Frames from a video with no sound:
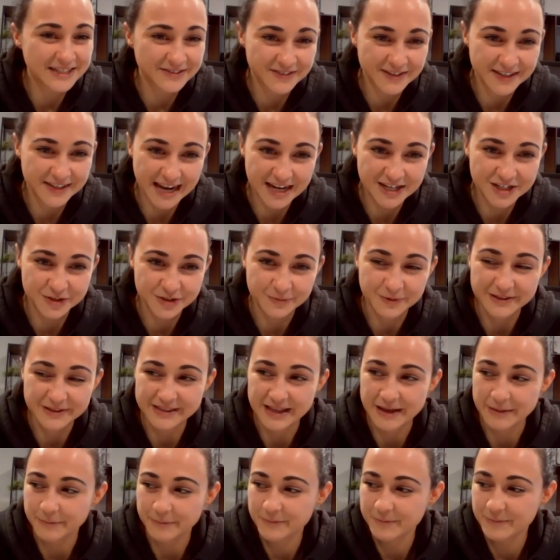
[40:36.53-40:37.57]
of connection with
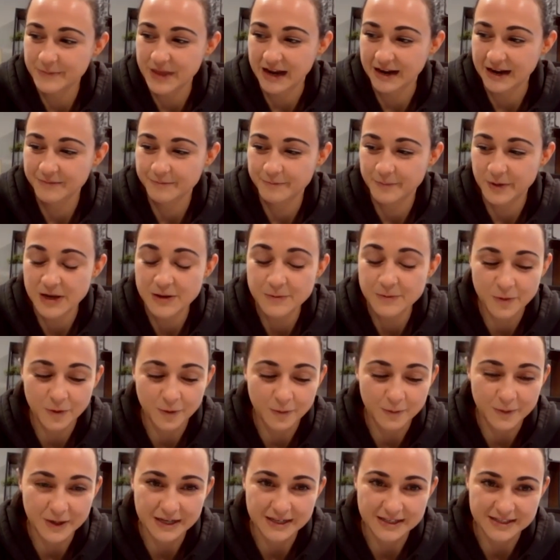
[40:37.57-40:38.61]
their people,
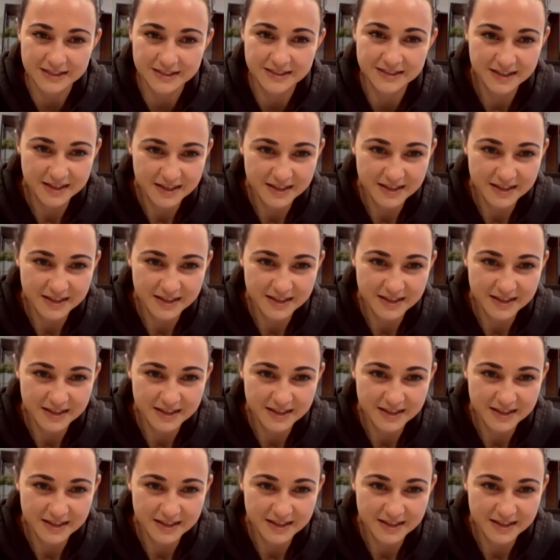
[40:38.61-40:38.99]
because